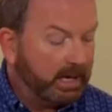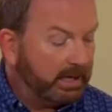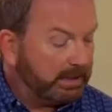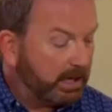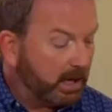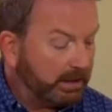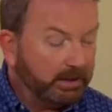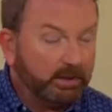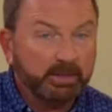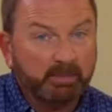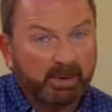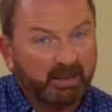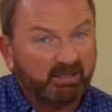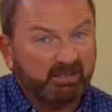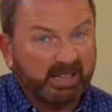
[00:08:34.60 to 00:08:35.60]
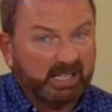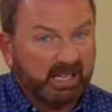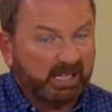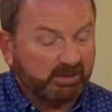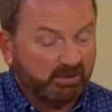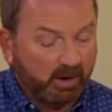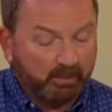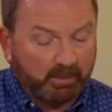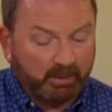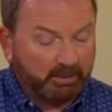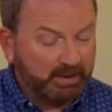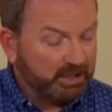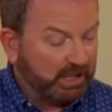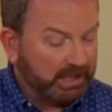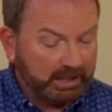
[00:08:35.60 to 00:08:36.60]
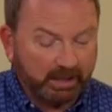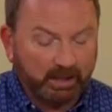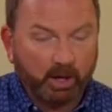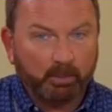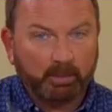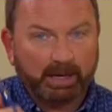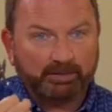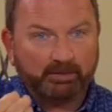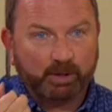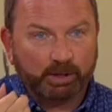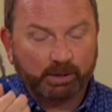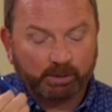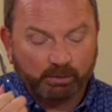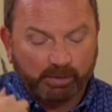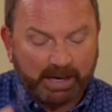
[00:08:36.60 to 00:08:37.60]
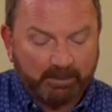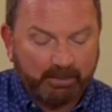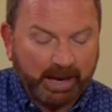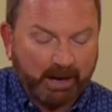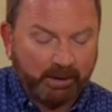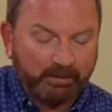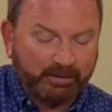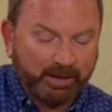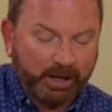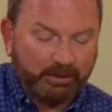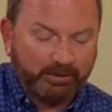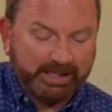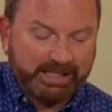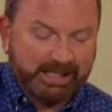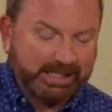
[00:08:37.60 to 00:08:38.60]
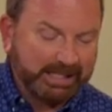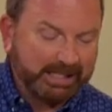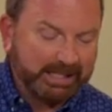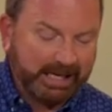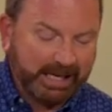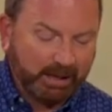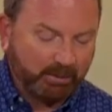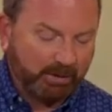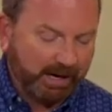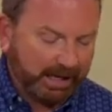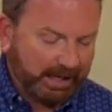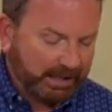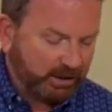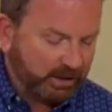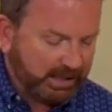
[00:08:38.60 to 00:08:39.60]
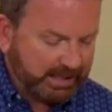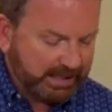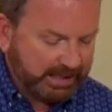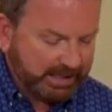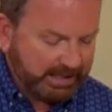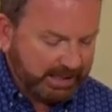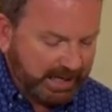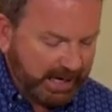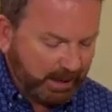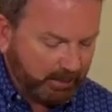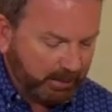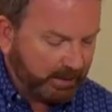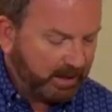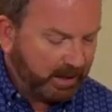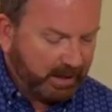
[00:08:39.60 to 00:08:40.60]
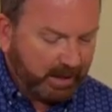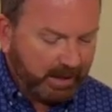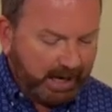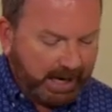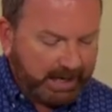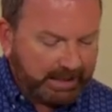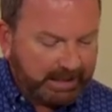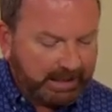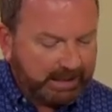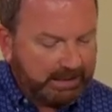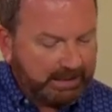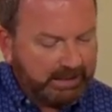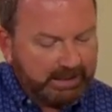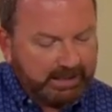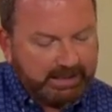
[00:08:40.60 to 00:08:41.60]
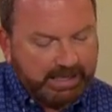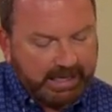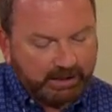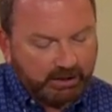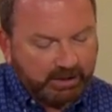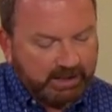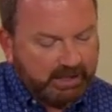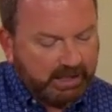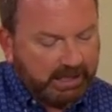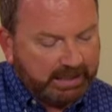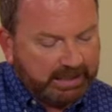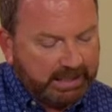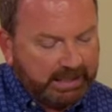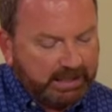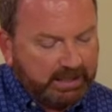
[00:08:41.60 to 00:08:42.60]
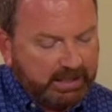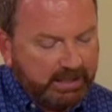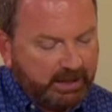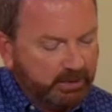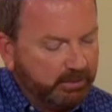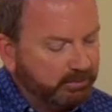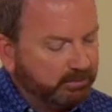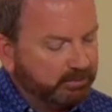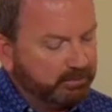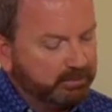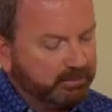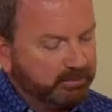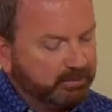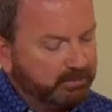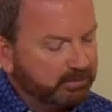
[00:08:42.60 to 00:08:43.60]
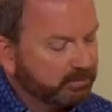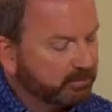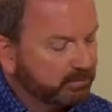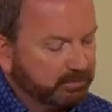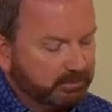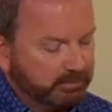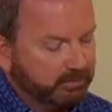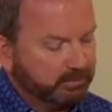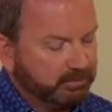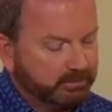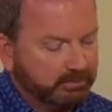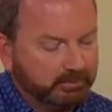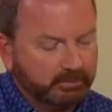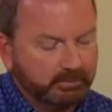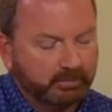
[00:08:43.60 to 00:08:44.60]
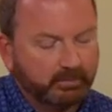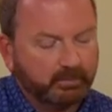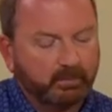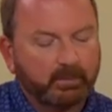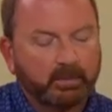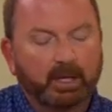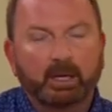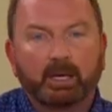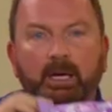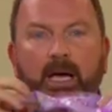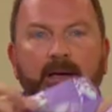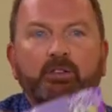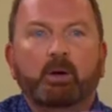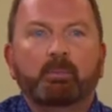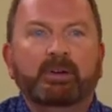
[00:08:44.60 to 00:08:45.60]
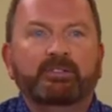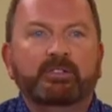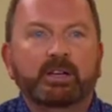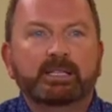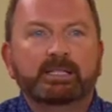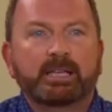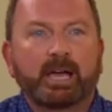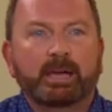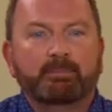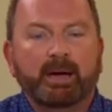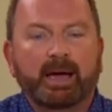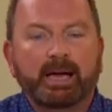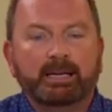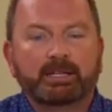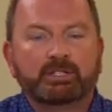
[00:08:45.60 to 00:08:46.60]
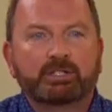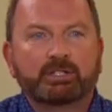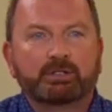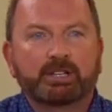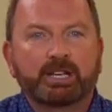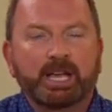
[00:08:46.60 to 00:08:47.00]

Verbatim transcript: Now I use my thread cutter on my machine a lot, but I've got a great pair of clover scissors here where I can just snip any little intersections that I need to. I've got my first nine patch.